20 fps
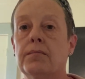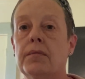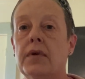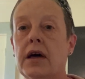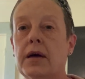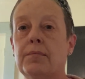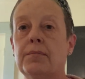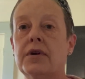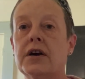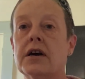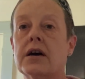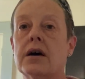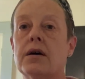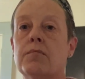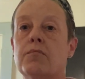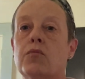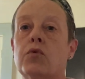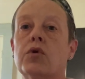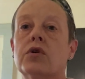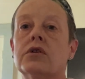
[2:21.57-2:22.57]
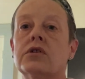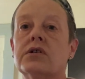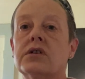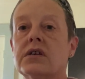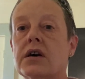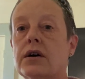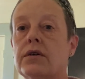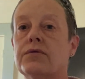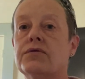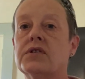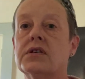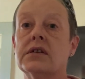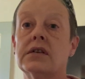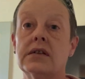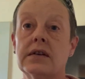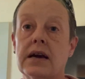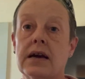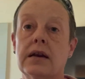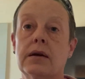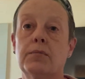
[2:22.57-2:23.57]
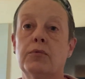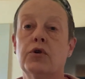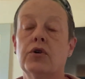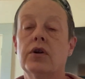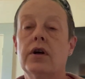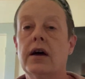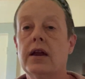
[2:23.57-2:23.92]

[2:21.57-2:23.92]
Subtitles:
And become more self-sustainable.